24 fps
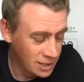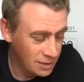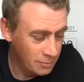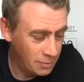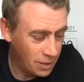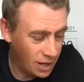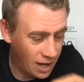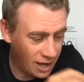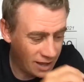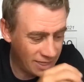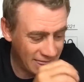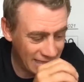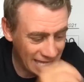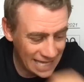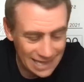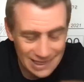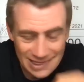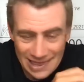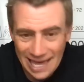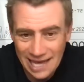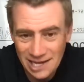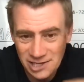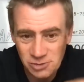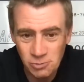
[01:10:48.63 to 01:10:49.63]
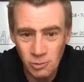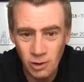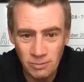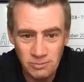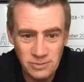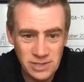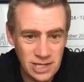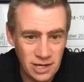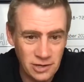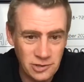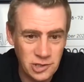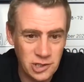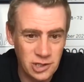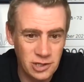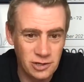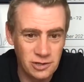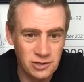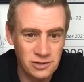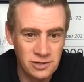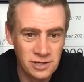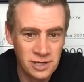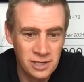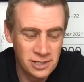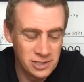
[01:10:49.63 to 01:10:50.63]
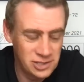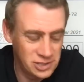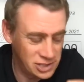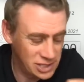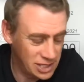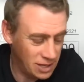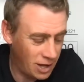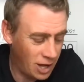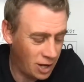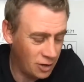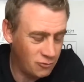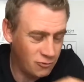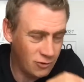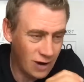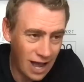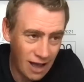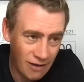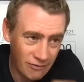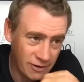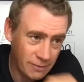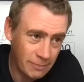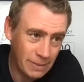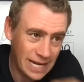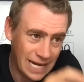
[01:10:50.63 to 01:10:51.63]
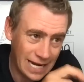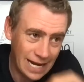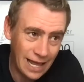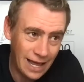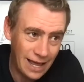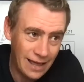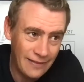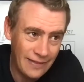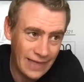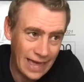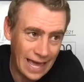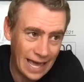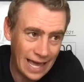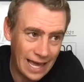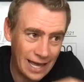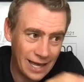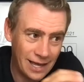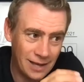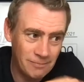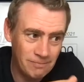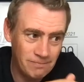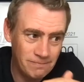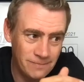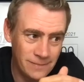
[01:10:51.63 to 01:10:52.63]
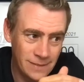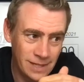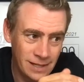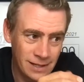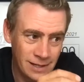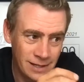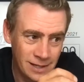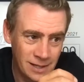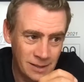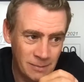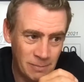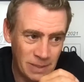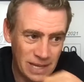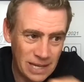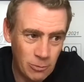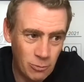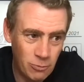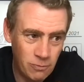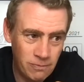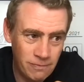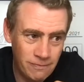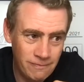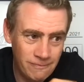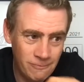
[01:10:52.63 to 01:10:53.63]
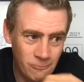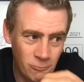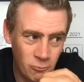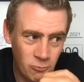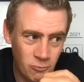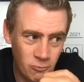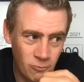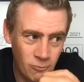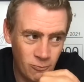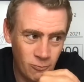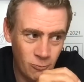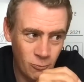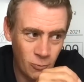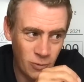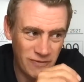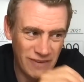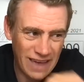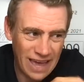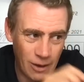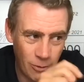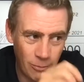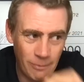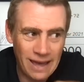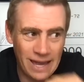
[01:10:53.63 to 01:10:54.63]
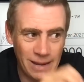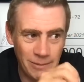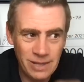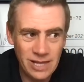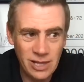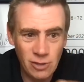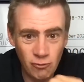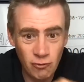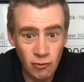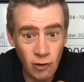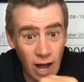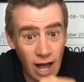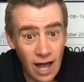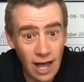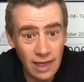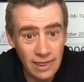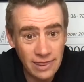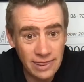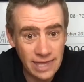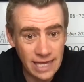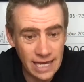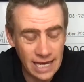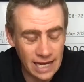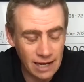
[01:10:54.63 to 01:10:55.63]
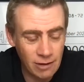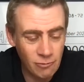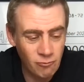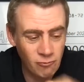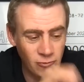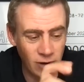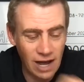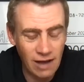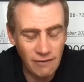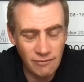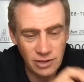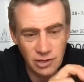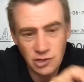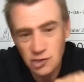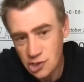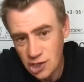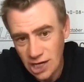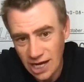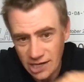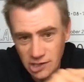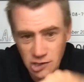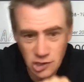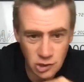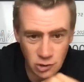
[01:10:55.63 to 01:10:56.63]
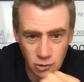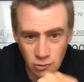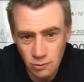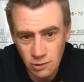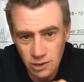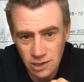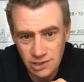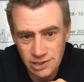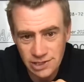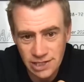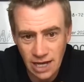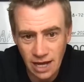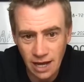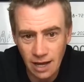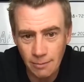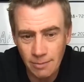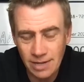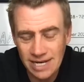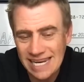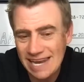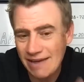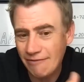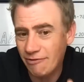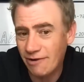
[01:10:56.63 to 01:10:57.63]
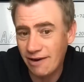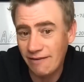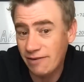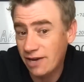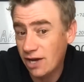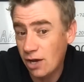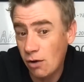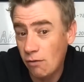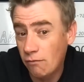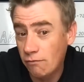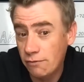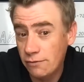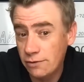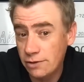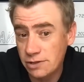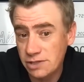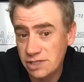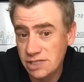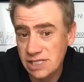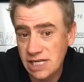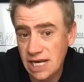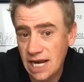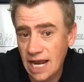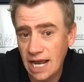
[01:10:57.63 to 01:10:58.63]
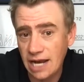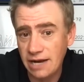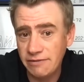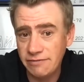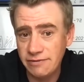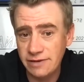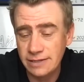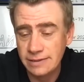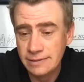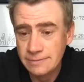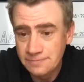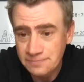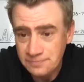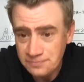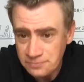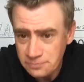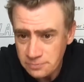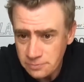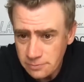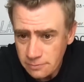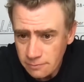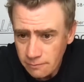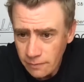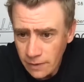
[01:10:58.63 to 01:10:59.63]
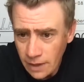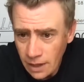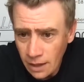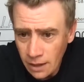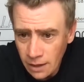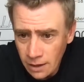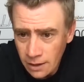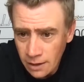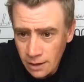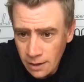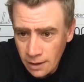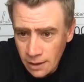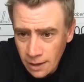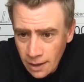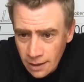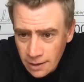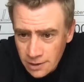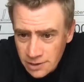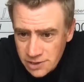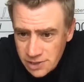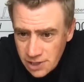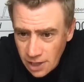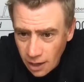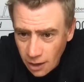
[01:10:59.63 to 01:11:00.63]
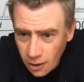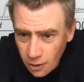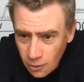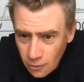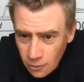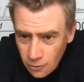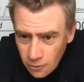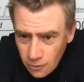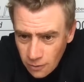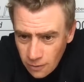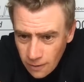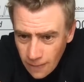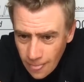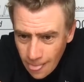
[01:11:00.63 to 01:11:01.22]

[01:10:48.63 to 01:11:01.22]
But I think that's what I'm touching on. So I'd rather be like that and be without maybe the right thing rather than changing all the time and never having confidence in anything. So